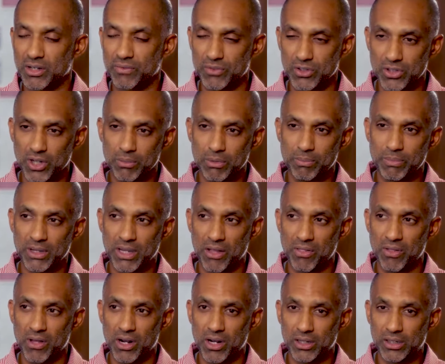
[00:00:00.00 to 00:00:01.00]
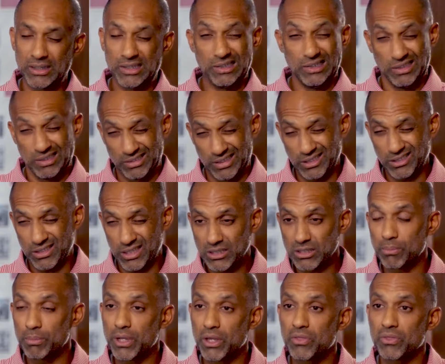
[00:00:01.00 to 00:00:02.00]
If you talk about being athletic, that's,
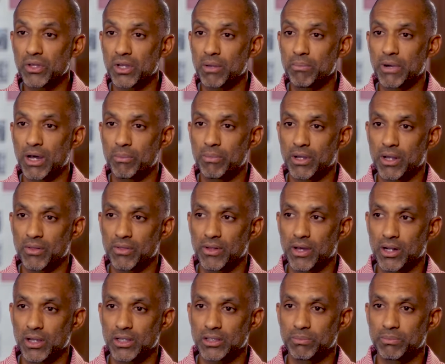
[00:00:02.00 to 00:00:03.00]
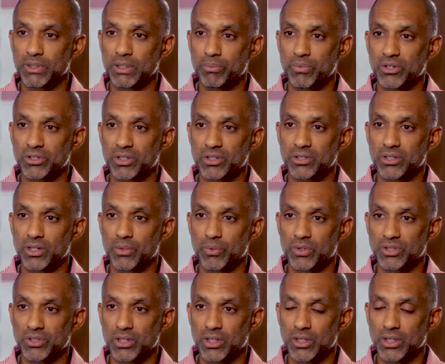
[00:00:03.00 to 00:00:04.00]
that's a big thing about being athletic is being persistent and
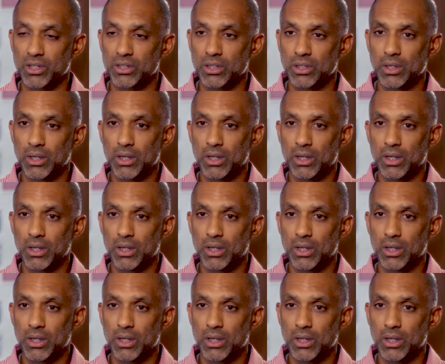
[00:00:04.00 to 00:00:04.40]
resilient,